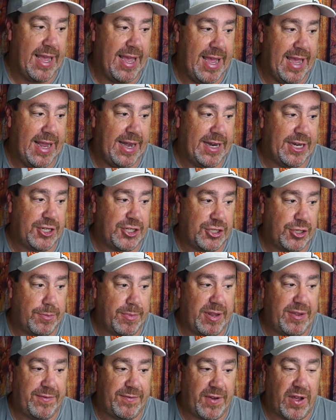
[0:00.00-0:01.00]
And it should
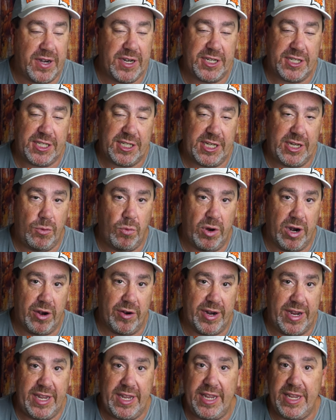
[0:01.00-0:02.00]
be fun to see where
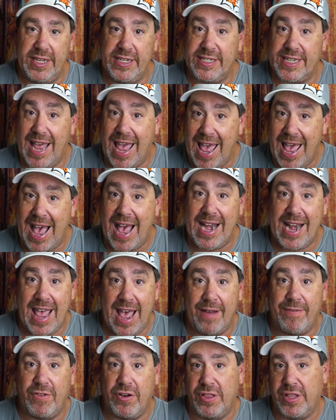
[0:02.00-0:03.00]
he is at
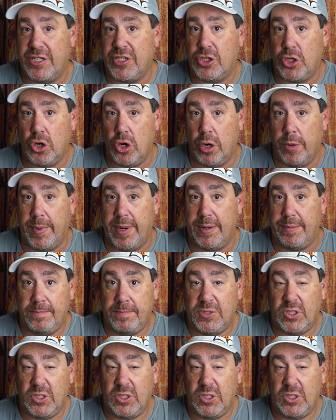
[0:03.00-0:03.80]
after this tournament.